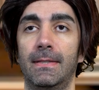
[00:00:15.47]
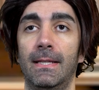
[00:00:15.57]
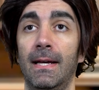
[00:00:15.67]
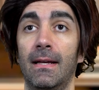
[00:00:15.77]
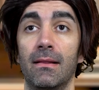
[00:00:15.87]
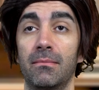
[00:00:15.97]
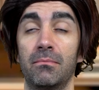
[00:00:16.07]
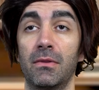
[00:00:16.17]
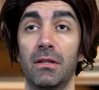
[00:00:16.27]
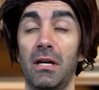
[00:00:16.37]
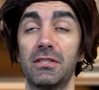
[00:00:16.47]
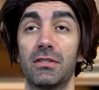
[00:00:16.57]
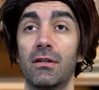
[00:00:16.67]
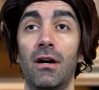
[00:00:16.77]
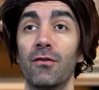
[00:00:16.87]
Yeah, lots
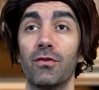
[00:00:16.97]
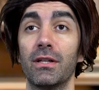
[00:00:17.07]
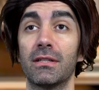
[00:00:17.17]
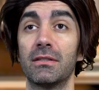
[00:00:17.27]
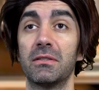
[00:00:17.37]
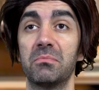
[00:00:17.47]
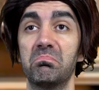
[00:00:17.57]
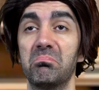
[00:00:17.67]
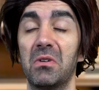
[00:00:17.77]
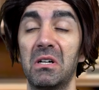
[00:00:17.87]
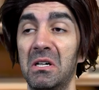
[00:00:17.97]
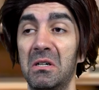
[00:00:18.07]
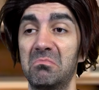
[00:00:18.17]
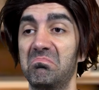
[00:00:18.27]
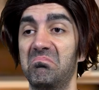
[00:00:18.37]
of conflicts.
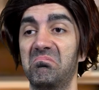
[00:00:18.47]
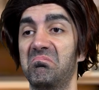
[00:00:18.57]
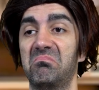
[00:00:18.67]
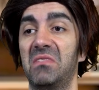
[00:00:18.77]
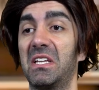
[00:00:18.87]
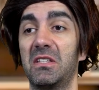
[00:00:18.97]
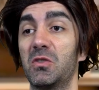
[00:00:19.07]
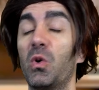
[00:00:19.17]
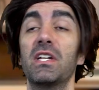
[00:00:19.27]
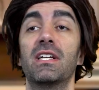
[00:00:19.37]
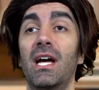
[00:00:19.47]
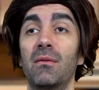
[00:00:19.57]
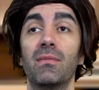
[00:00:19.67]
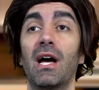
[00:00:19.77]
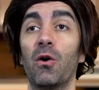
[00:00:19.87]
Um, like this one
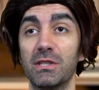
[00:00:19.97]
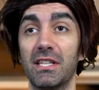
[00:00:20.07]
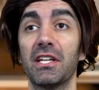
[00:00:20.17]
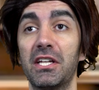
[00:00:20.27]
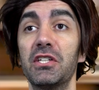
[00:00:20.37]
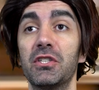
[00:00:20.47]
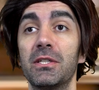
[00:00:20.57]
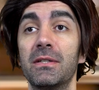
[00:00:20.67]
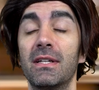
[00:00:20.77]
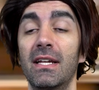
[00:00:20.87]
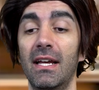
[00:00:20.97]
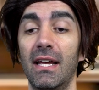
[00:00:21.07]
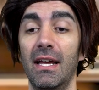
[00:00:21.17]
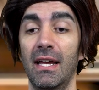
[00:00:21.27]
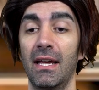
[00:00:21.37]
time I was in the kitchen
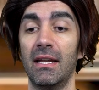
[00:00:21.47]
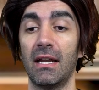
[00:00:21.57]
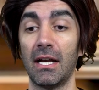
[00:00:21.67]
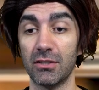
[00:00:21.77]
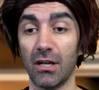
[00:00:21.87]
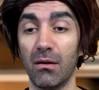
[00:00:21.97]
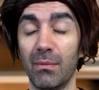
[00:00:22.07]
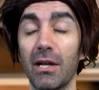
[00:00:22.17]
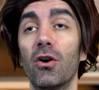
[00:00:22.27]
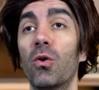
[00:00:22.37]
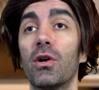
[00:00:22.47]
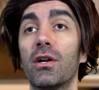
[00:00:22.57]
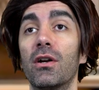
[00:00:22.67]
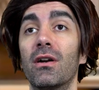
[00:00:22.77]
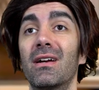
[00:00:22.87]
and I saw my
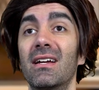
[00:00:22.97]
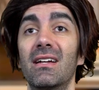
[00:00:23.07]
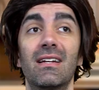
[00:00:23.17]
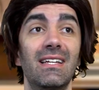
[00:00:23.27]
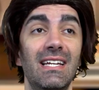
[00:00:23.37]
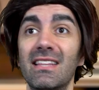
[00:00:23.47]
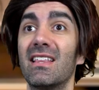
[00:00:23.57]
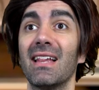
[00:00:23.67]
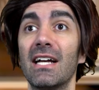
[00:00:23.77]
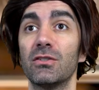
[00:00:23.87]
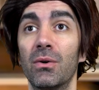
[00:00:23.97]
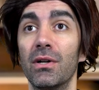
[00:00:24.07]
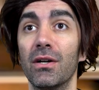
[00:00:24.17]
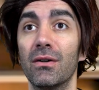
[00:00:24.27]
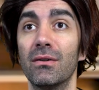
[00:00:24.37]
coworker eat the last
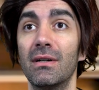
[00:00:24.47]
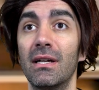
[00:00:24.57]
Oreo.